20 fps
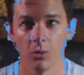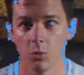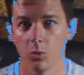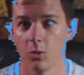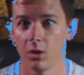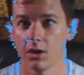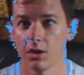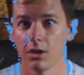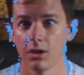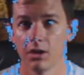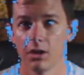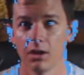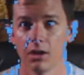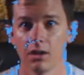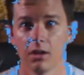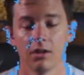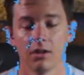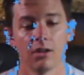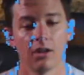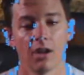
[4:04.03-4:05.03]
wood
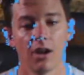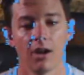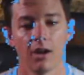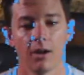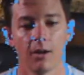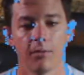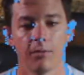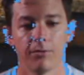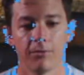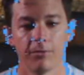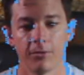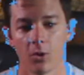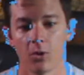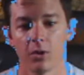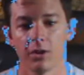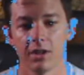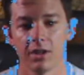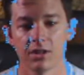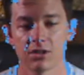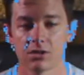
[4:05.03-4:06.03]

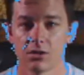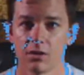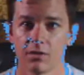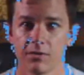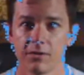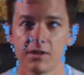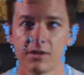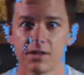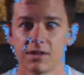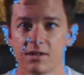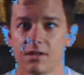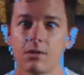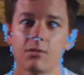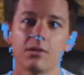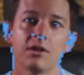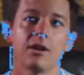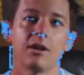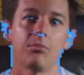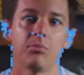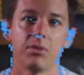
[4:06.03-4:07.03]
Foley surface. It's not
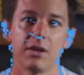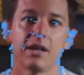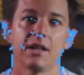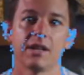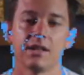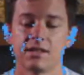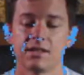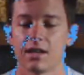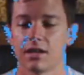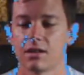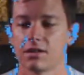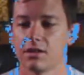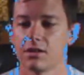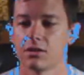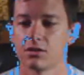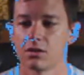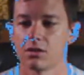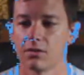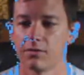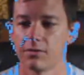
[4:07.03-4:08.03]
really a pit, it's actually a
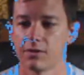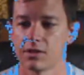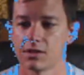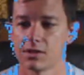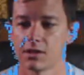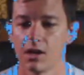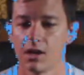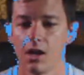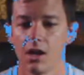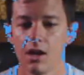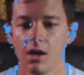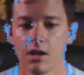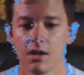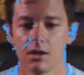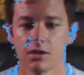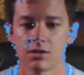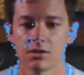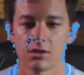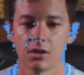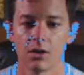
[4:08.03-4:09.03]
surface.
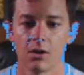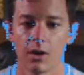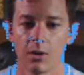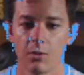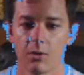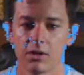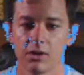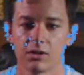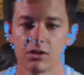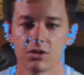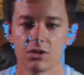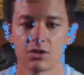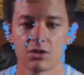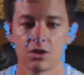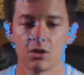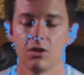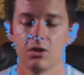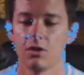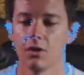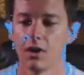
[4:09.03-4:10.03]
So I wanted to
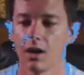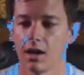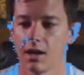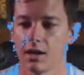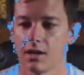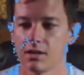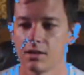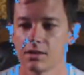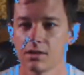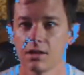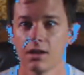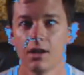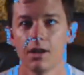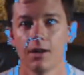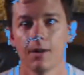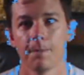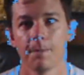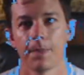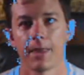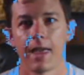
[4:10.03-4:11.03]
show you guys
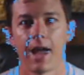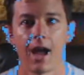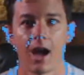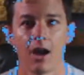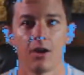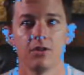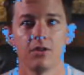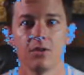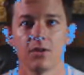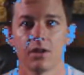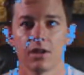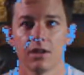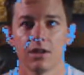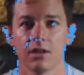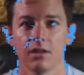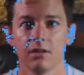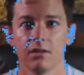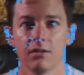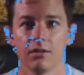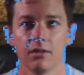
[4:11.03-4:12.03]
how you
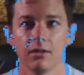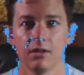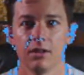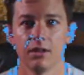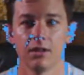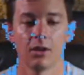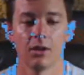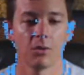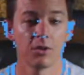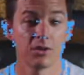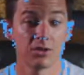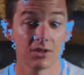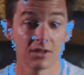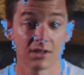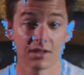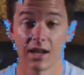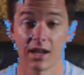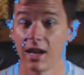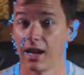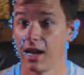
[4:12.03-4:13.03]
can, with just
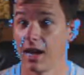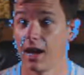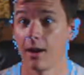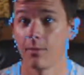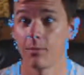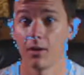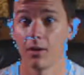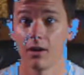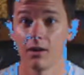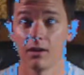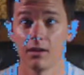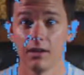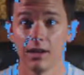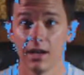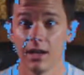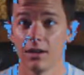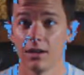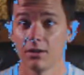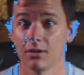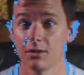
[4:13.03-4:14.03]
like a hammer,
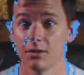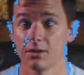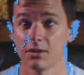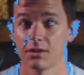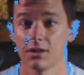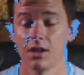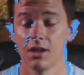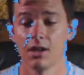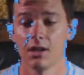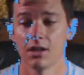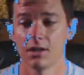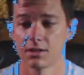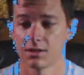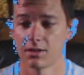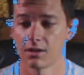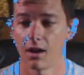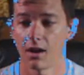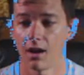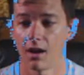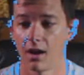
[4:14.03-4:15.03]
nails,
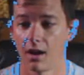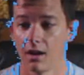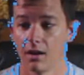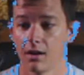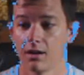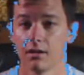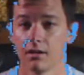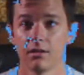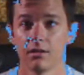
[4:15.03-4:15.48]
saw,